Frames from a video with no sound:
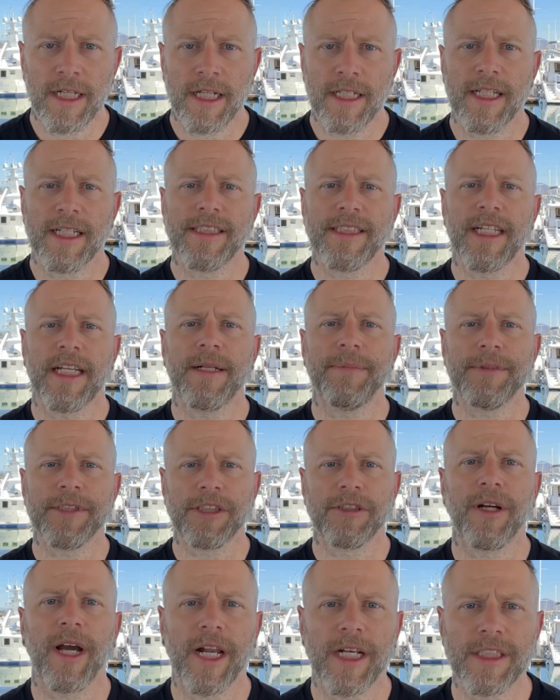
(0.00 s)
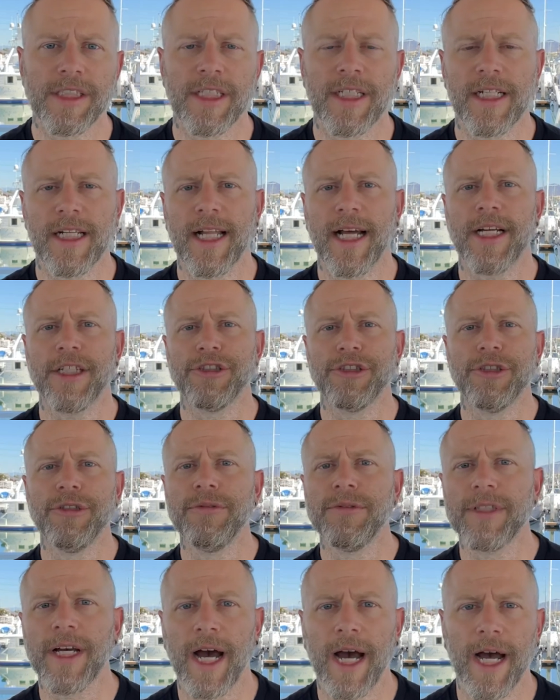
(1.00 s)
Let's set up a strategy that allows you
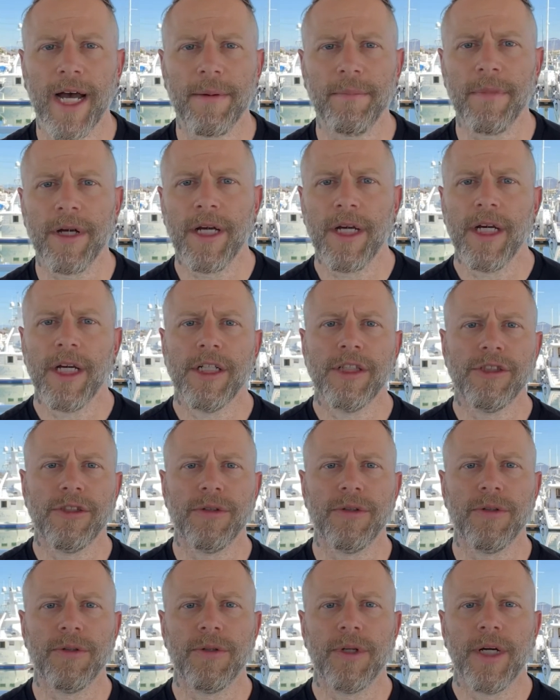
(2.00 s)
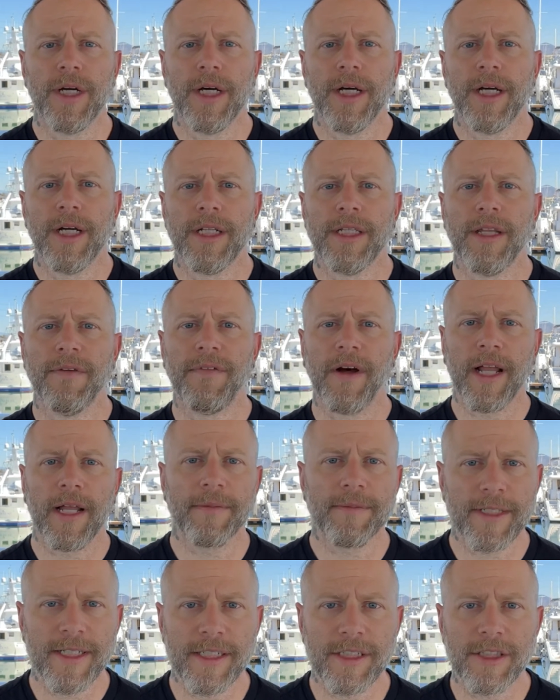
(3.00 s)
time to develop
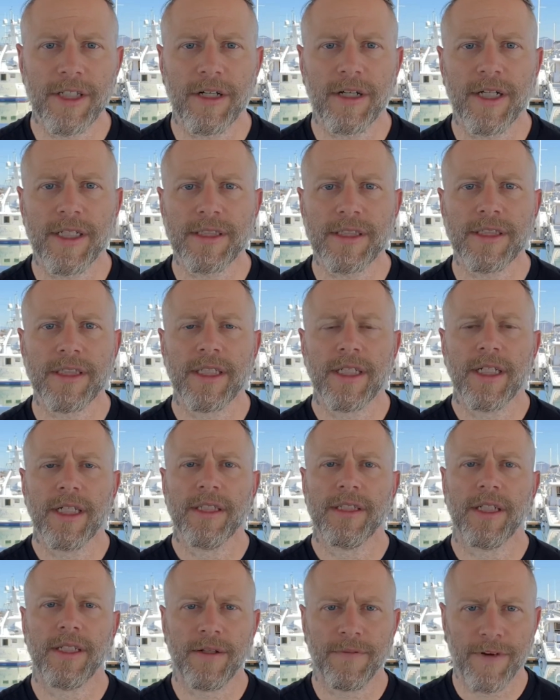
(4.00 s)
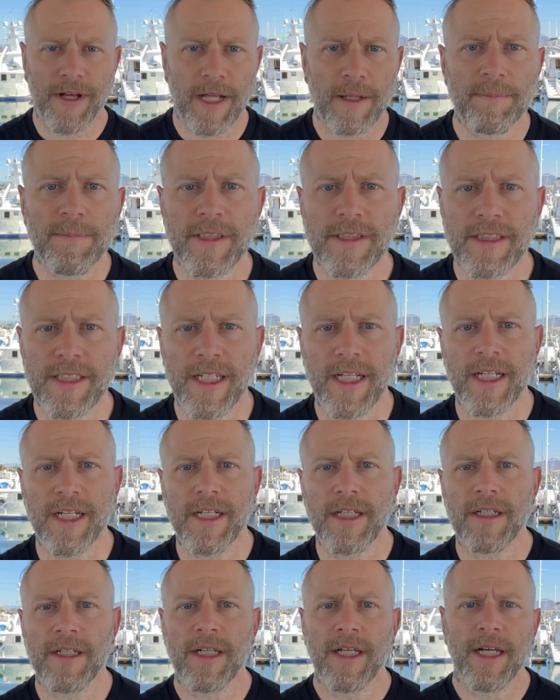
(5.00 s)
the endurance, to develop the
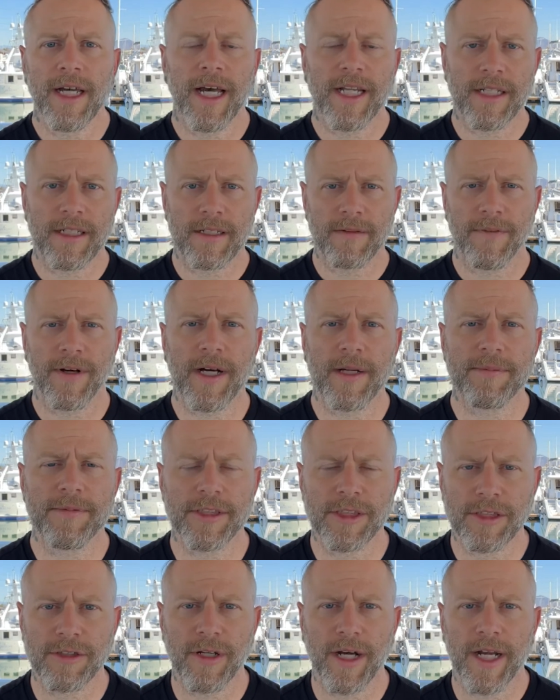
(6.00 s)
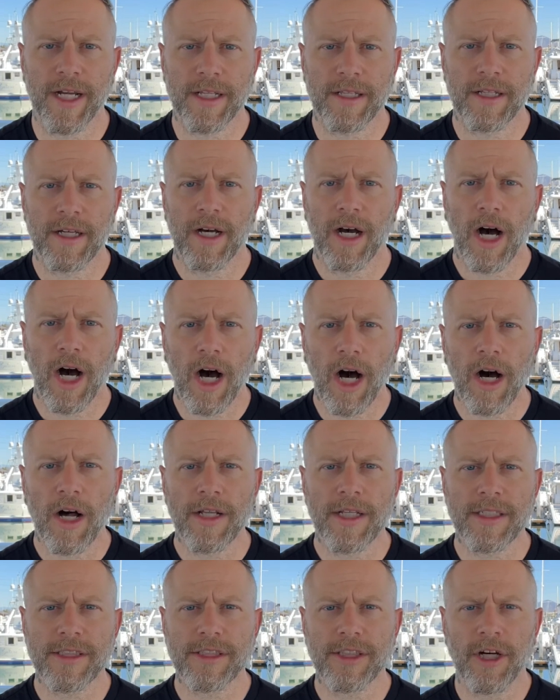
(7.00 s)
skill, and to develop the strength. All
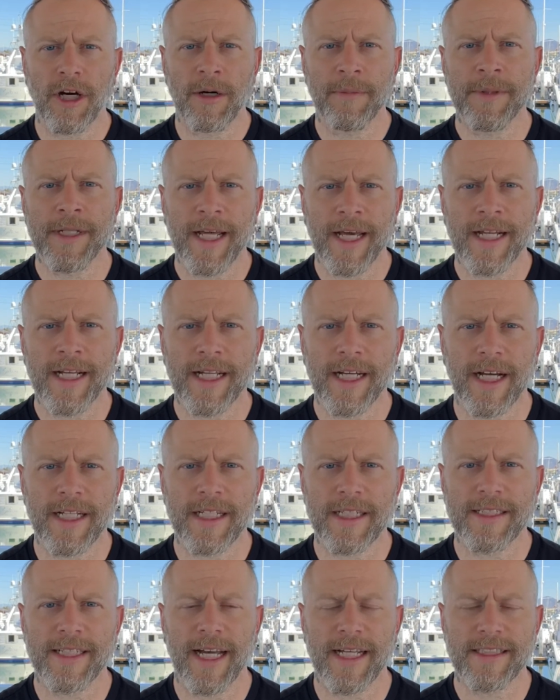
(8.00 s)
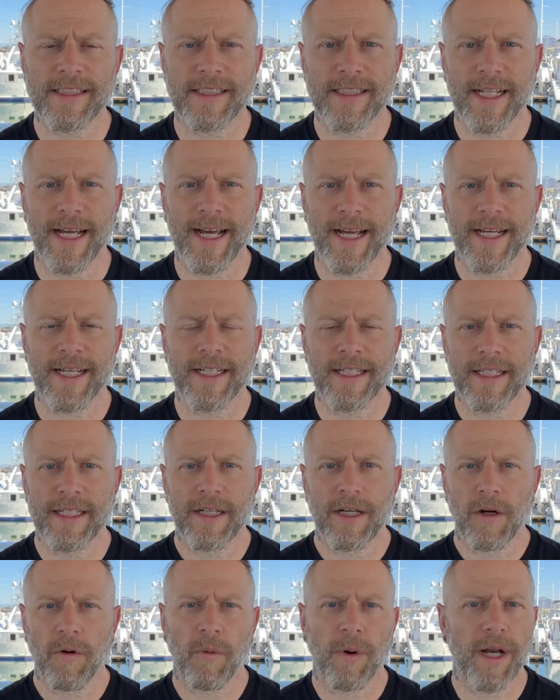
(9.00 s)
this culminating on the test day,
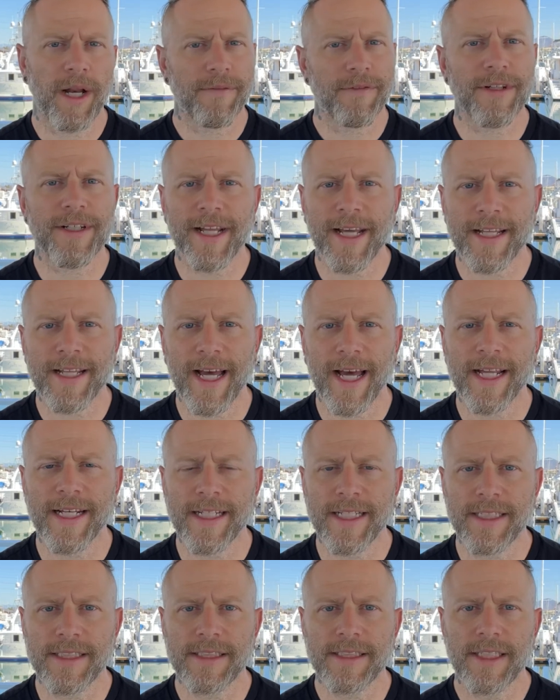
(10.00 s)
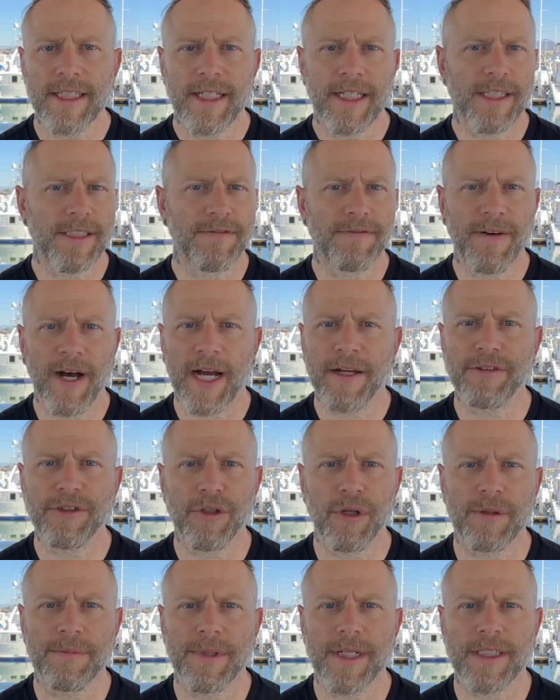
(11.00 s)
whatever day that is. It's 5
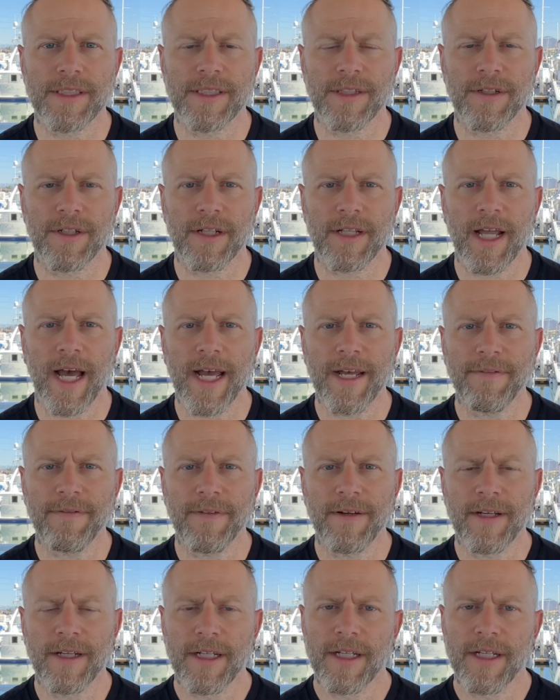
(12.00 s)
short minutes of your life.